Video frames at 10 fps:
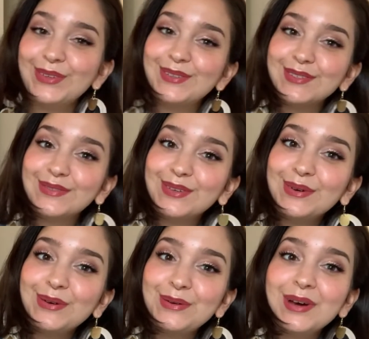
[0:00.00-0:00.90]
of you
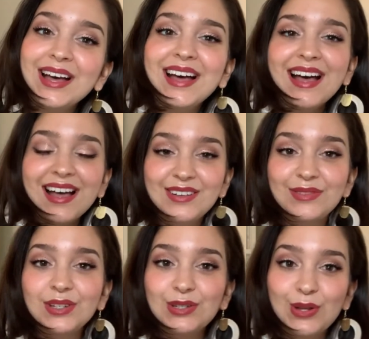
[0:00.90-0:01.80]
who
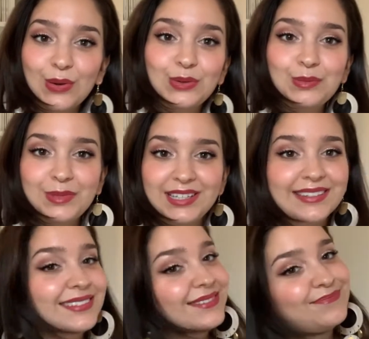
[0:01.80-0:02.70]
have known
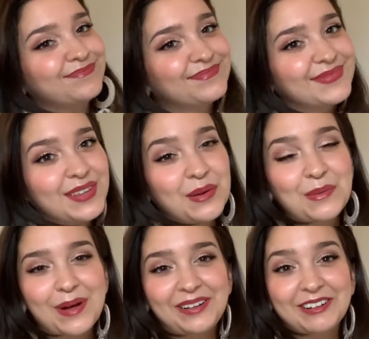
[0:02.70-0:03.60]
me,
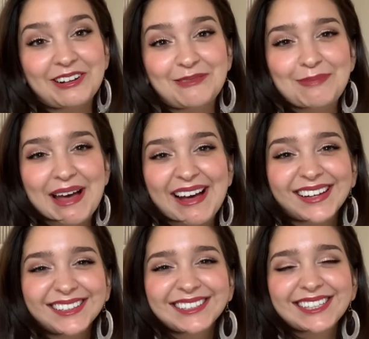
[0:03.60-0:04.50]
welcome
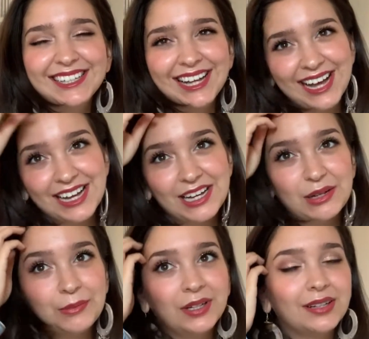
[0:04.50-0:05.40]
back.
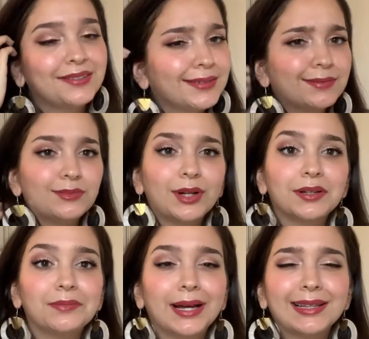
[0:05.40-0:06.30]

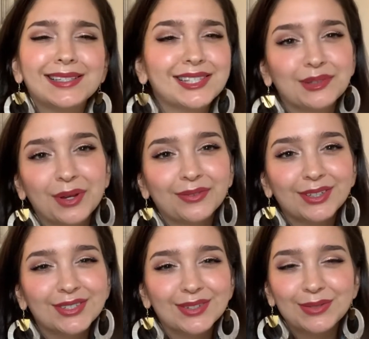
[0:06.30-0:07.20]
Welcome back. This is my
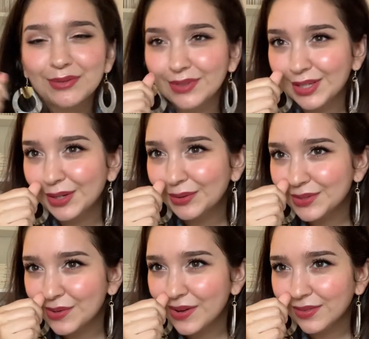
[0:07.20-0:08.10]
first YouTube video,
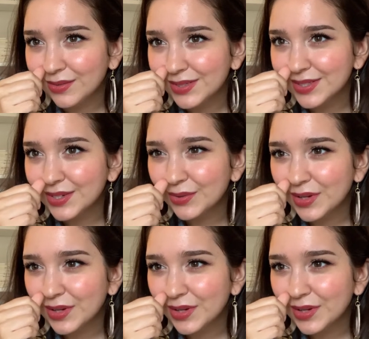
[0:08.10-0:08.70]
so everyone's new.